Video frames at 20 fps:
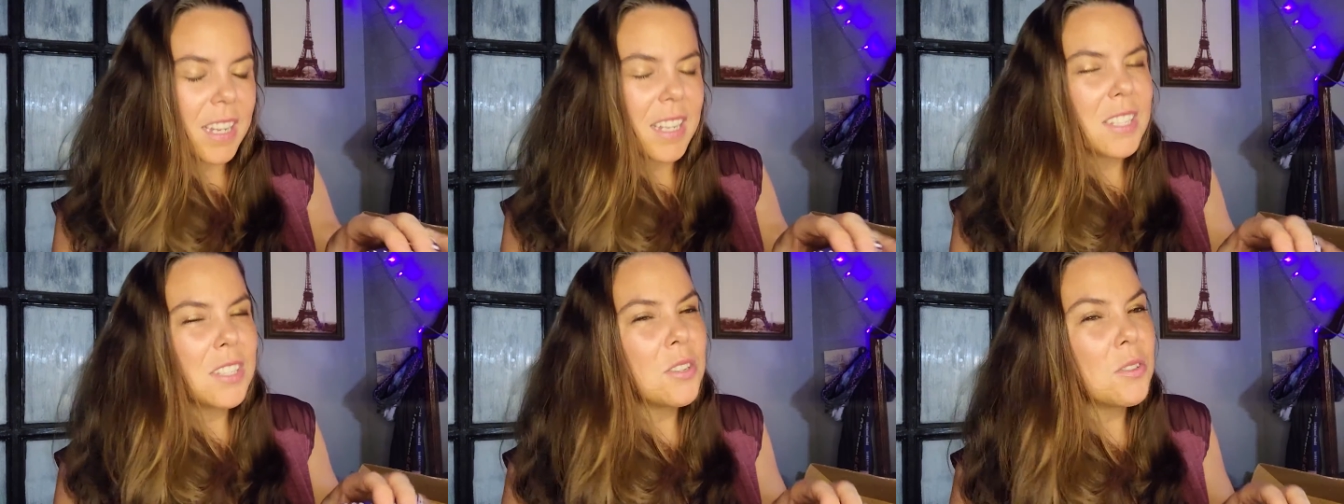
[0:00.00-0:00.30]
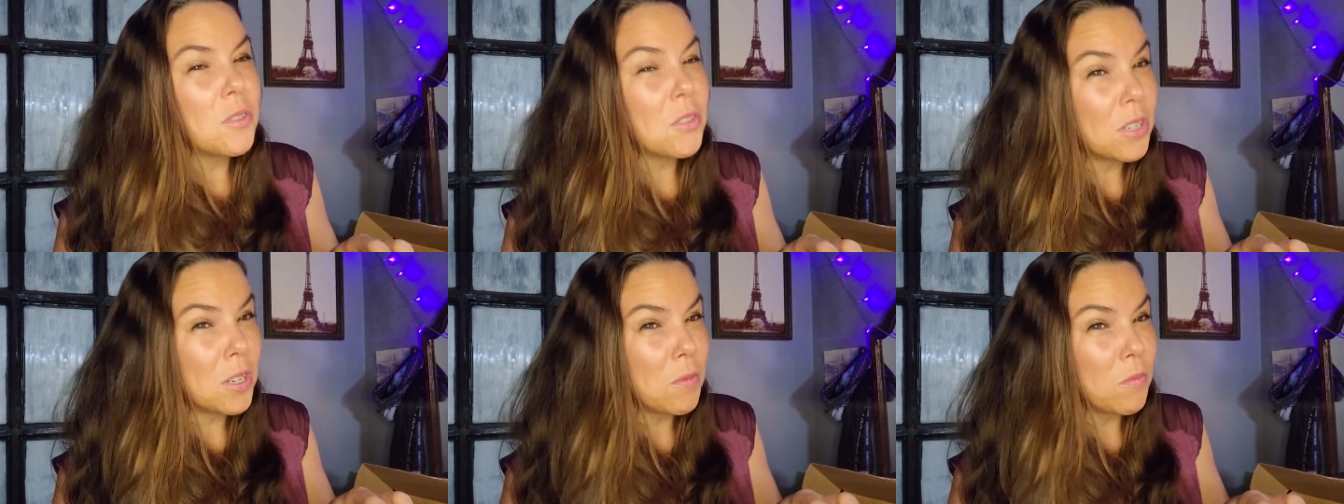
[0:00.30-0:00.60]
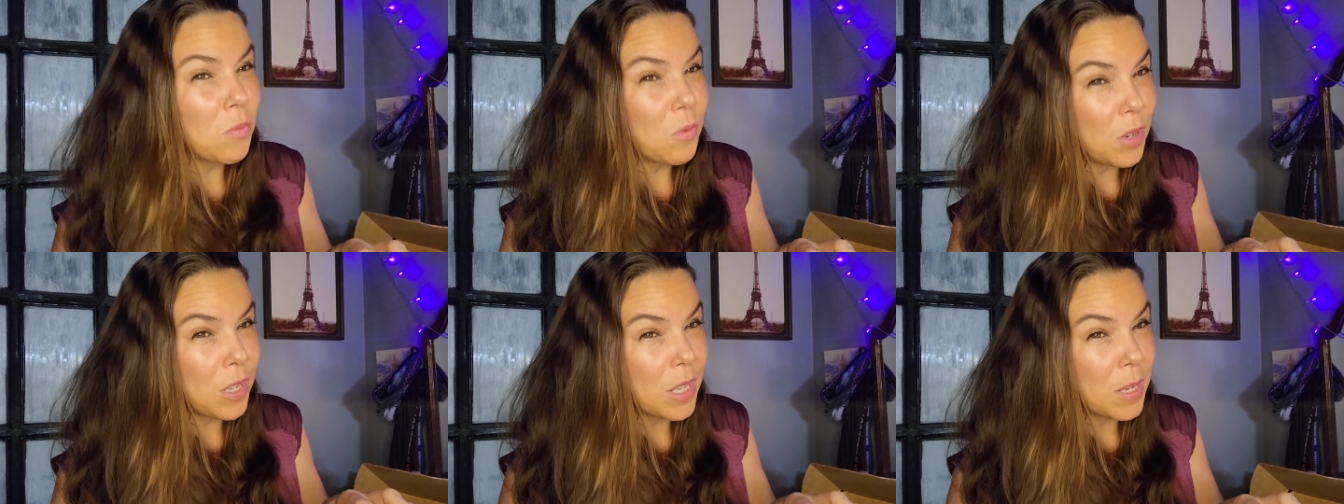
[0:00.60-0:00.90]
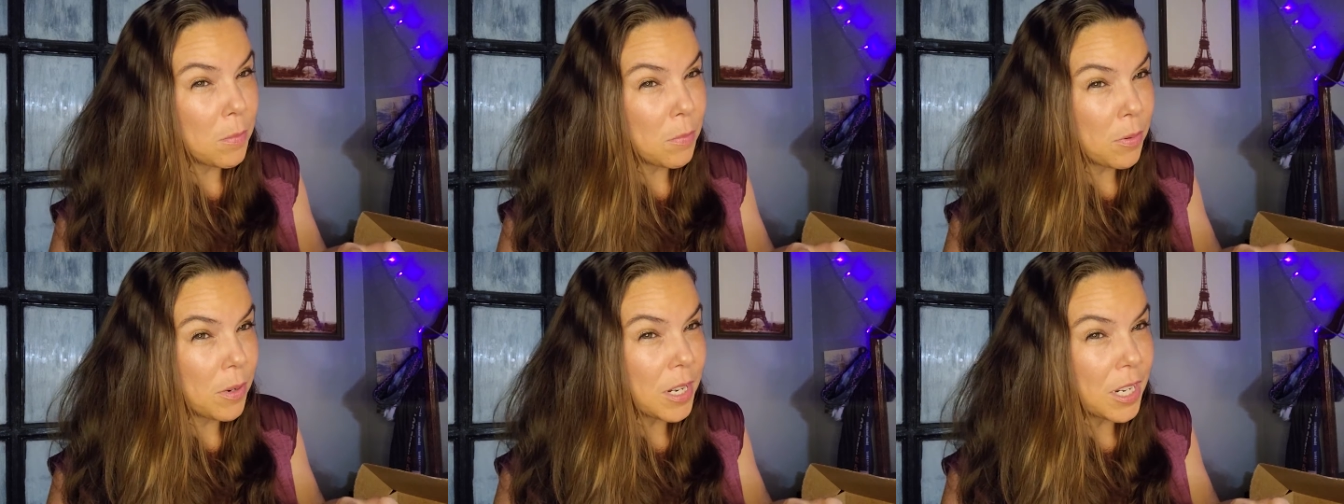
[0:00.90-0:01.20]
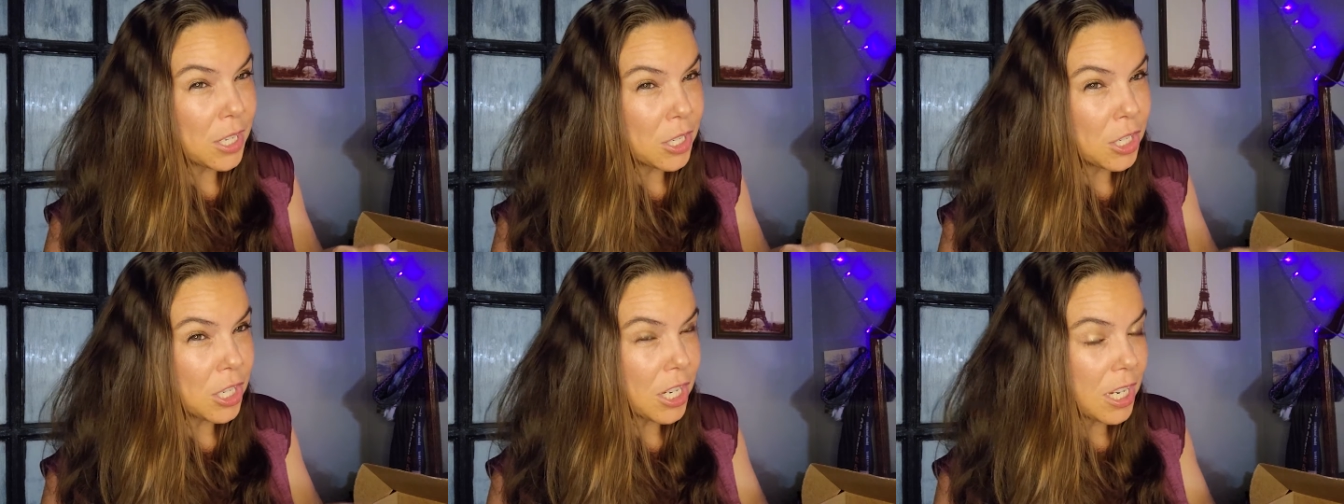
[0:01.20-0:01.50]
It's usually really
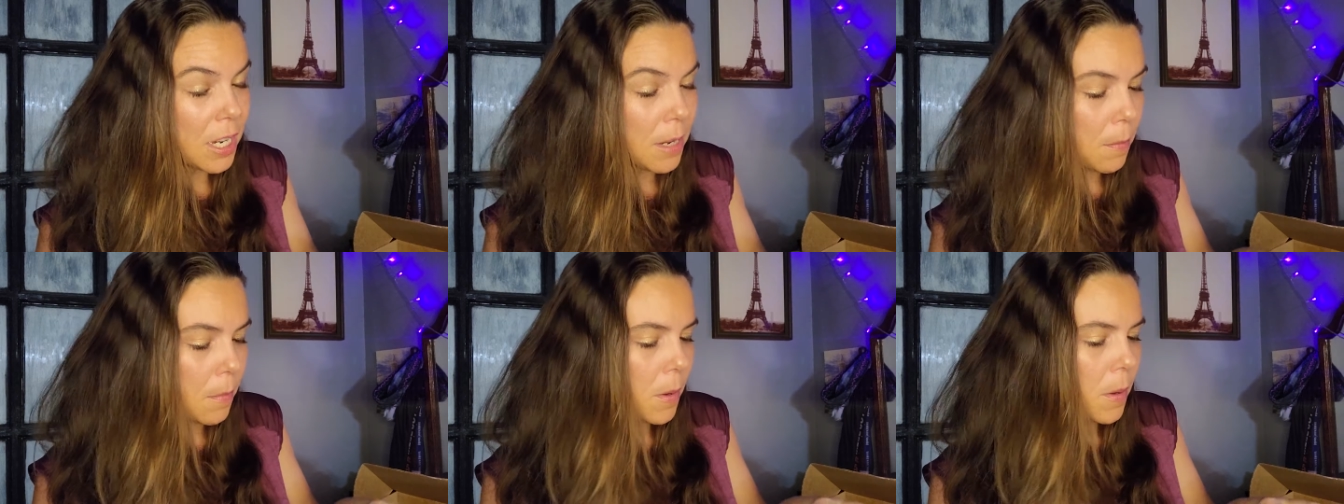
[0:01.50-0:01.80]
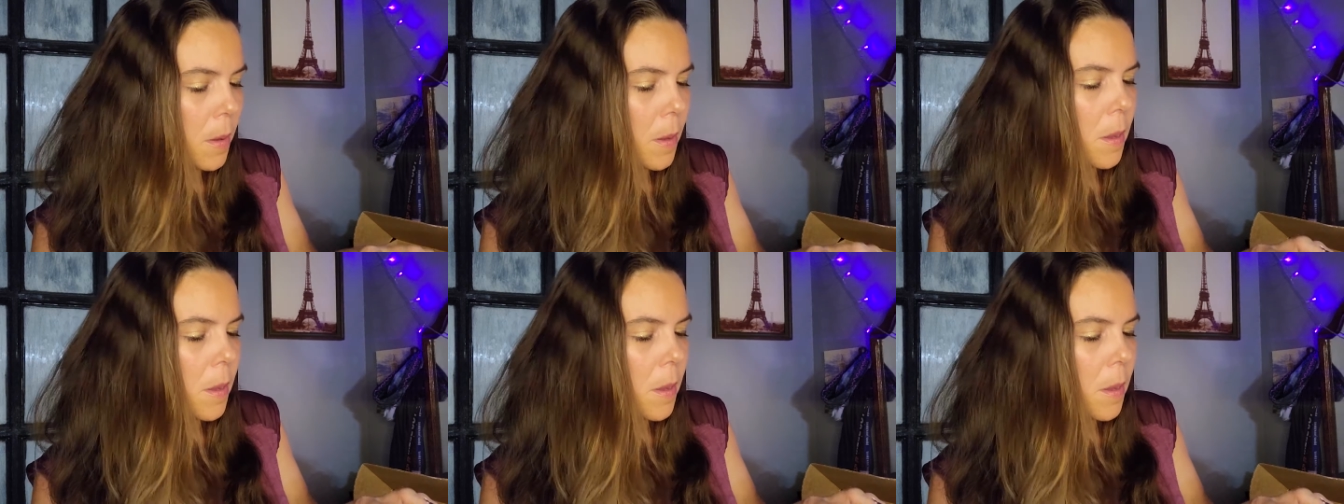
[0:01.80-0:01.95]
pretty cheap.